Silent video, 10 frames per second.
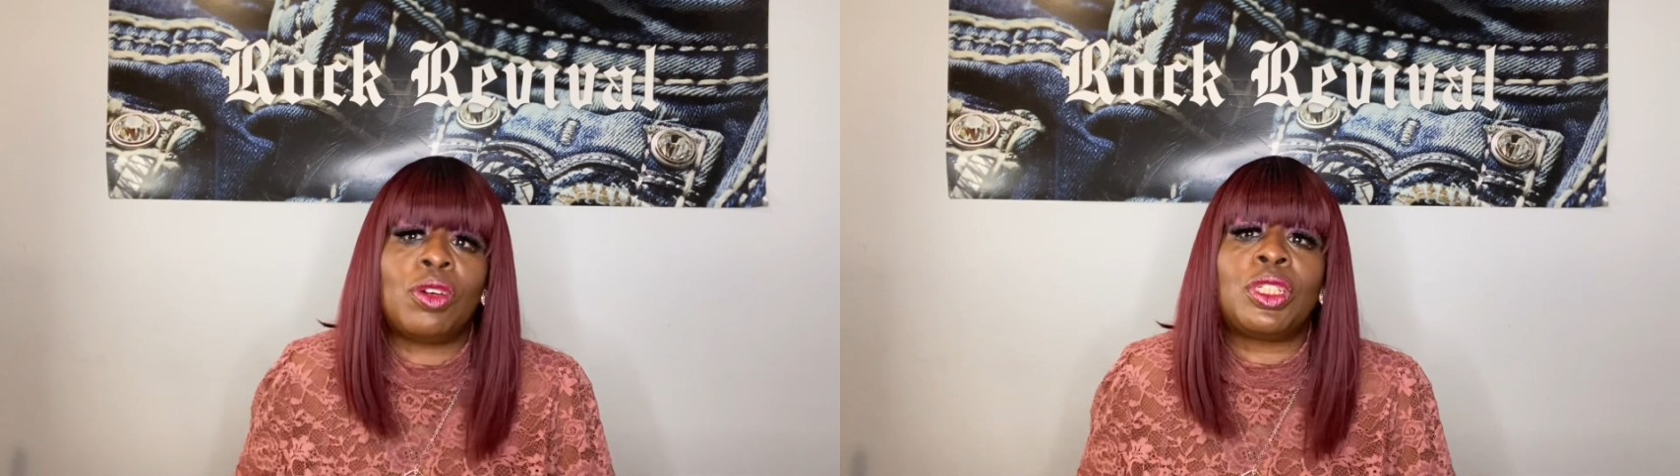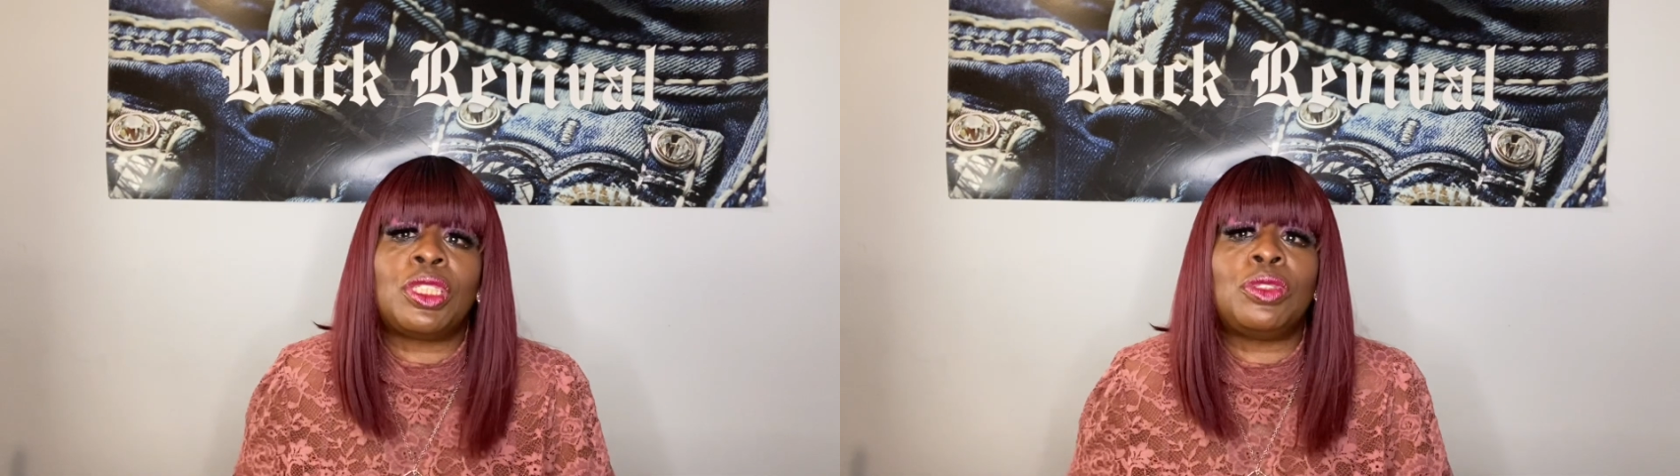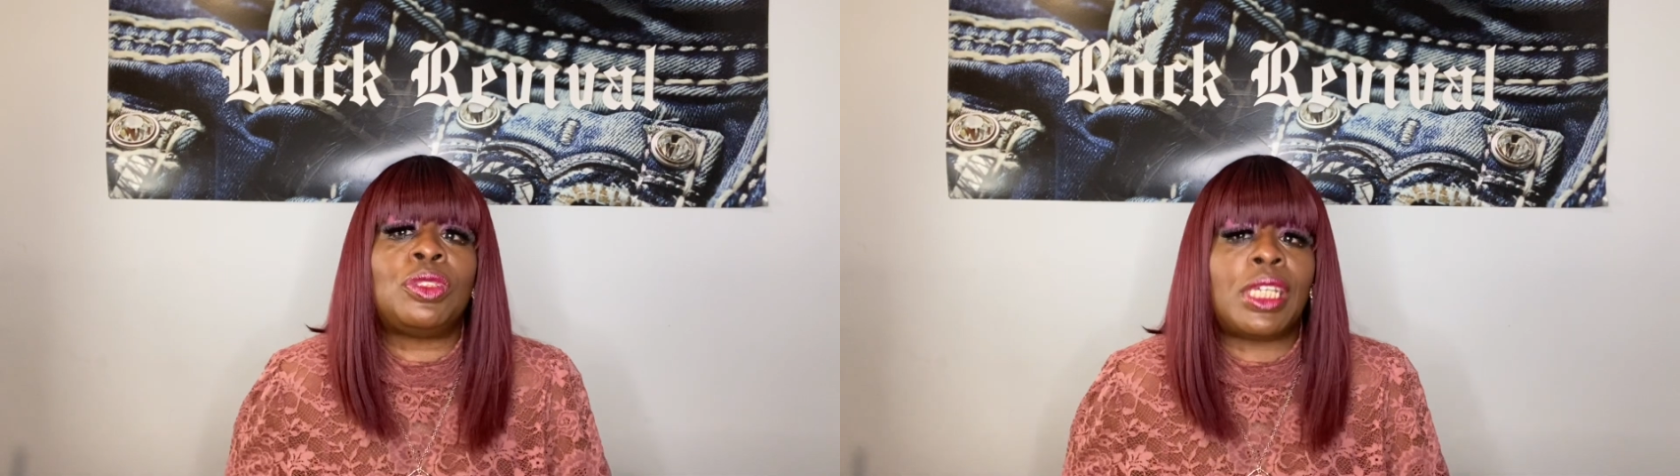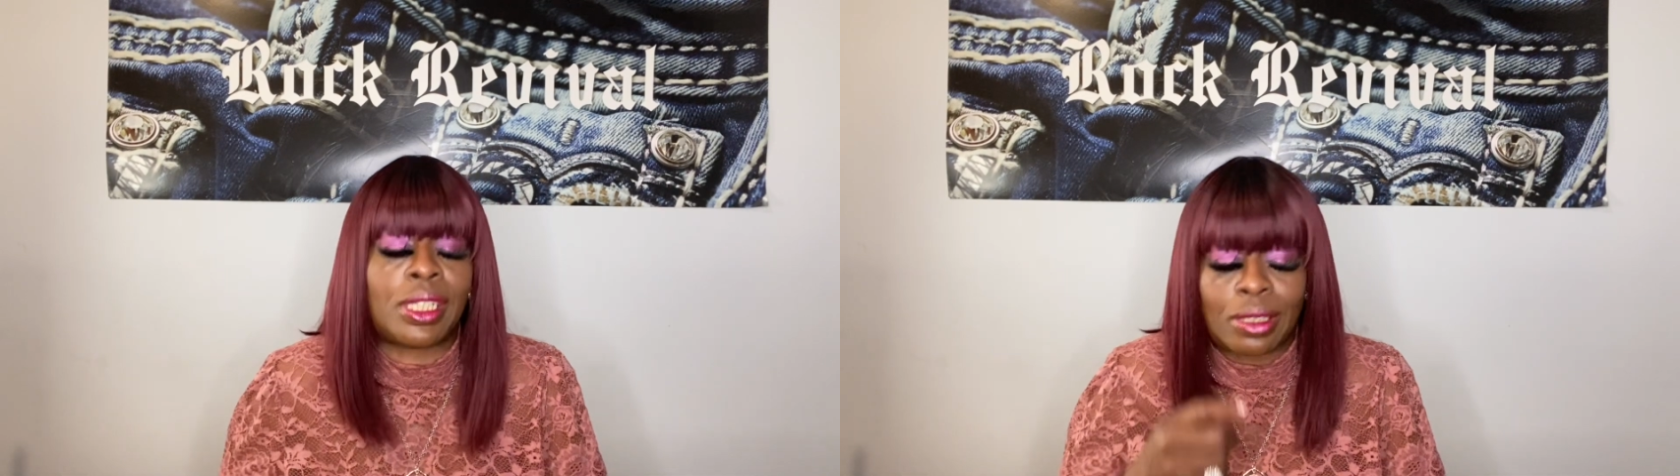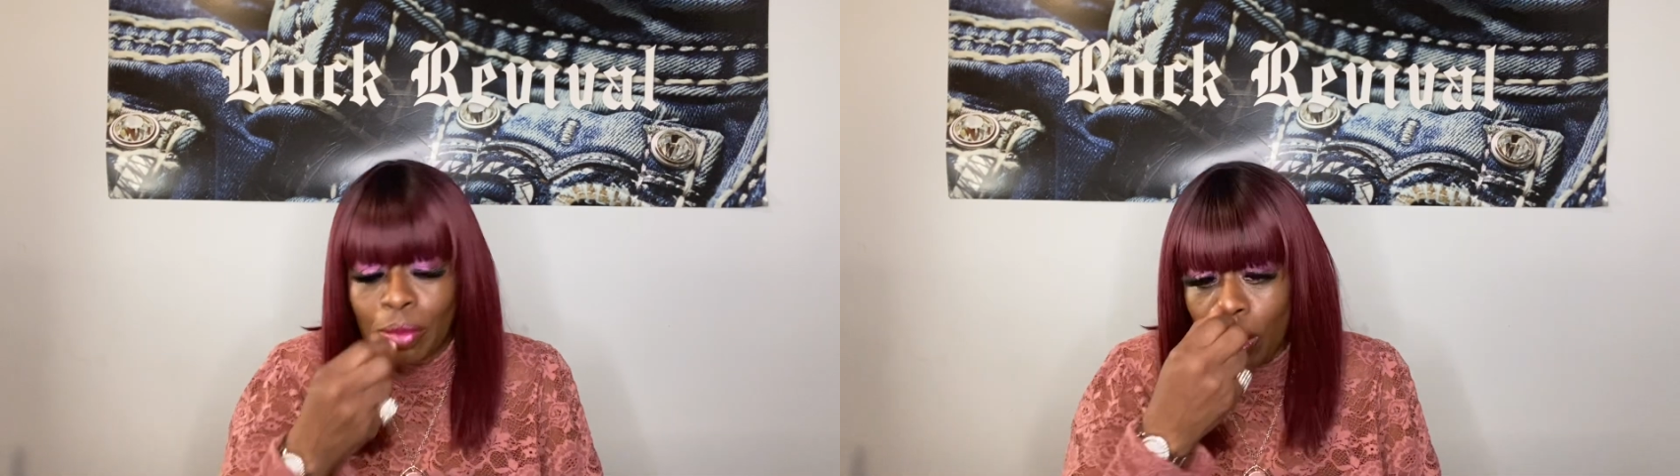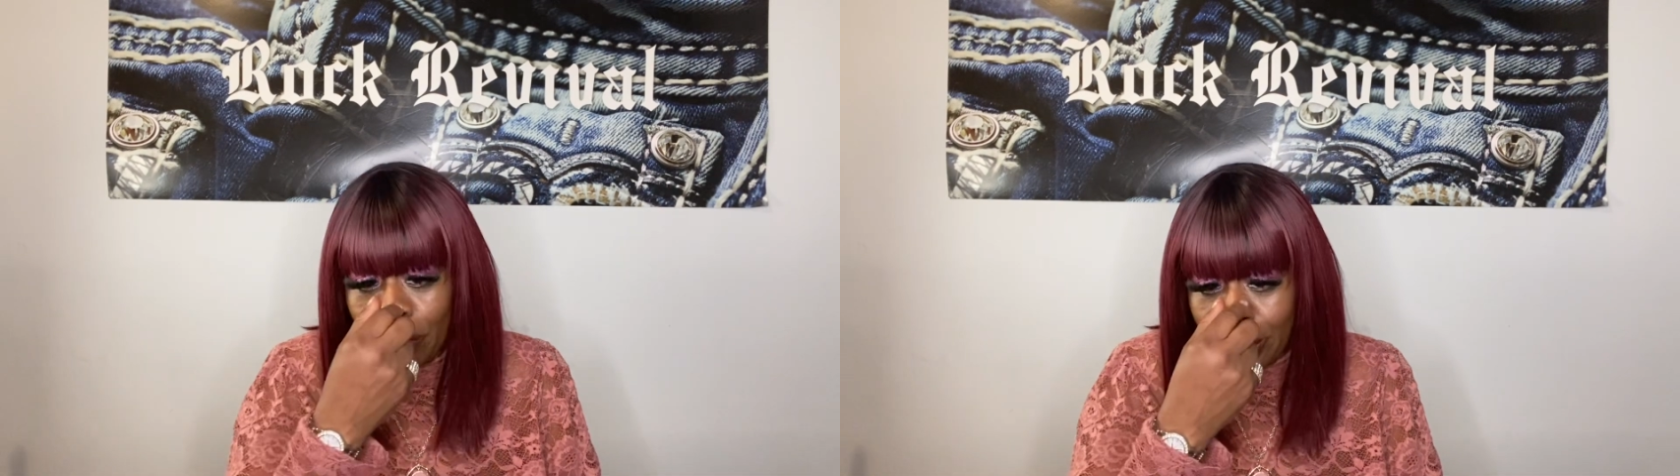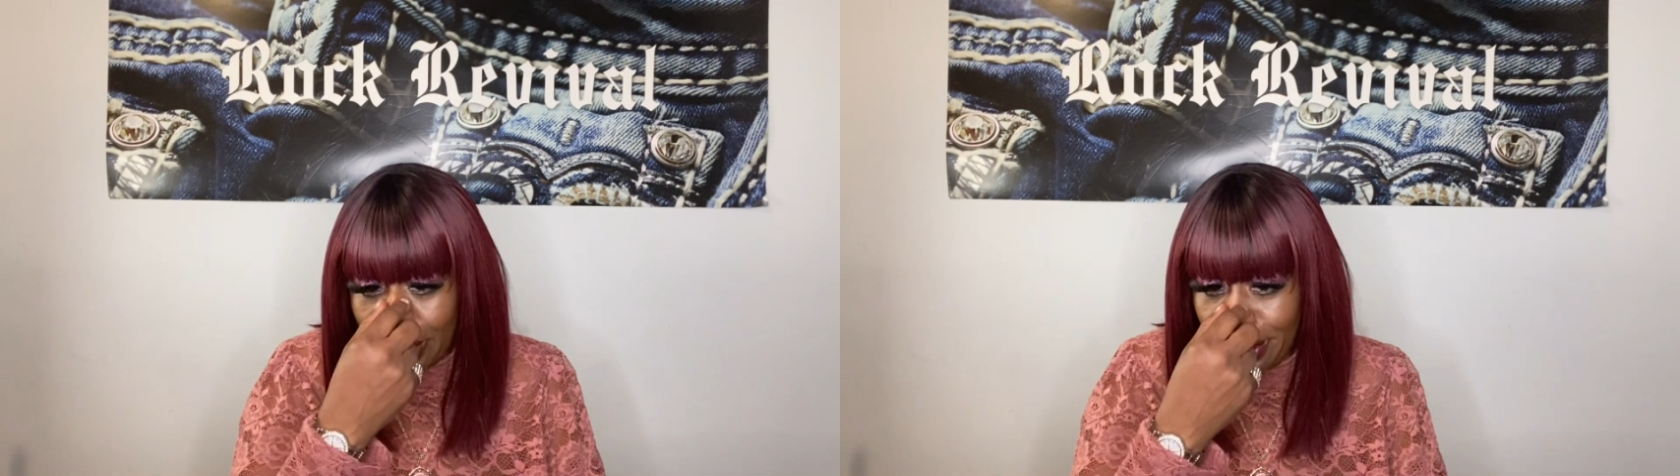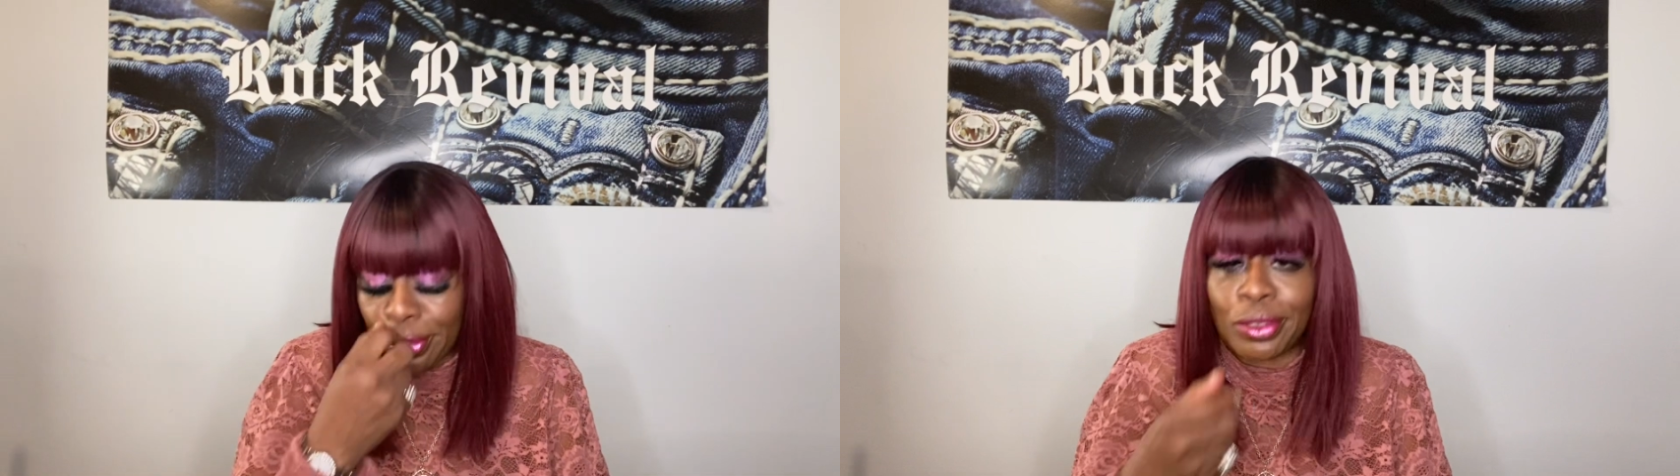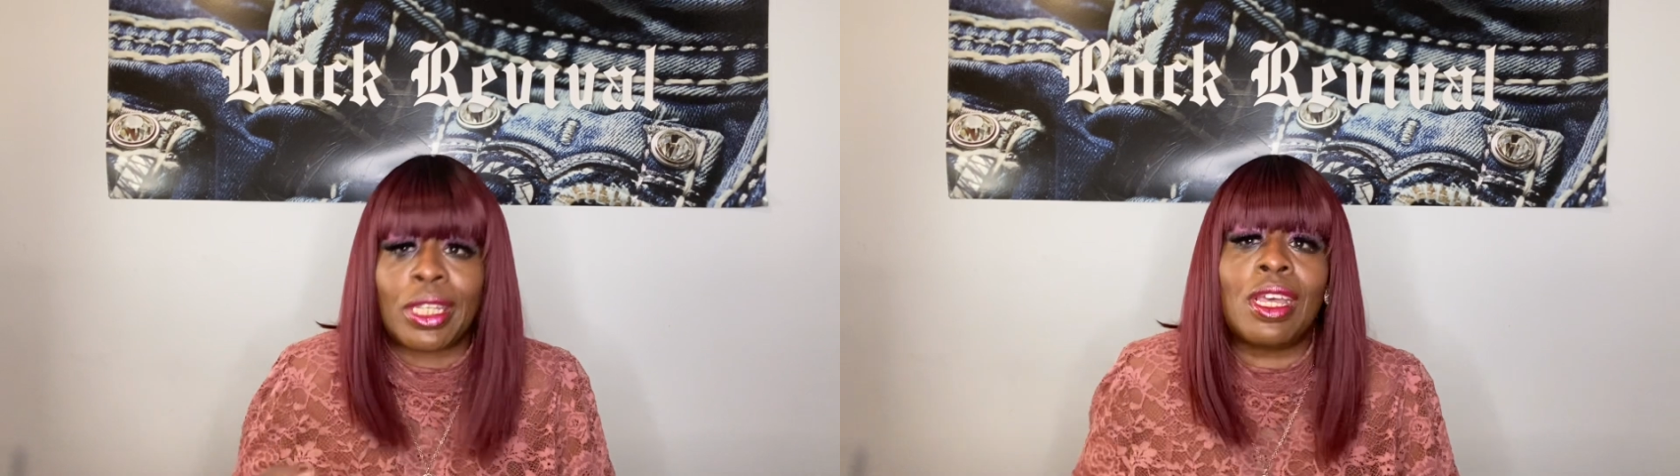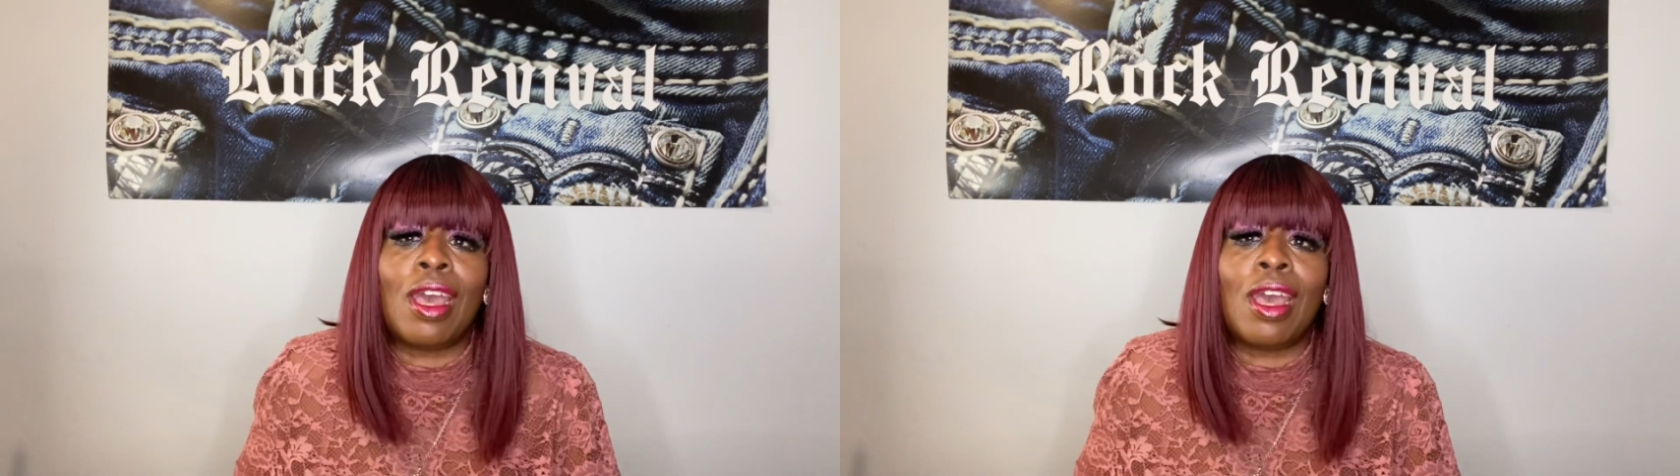on it Tuesday because I'm off again Tuesday.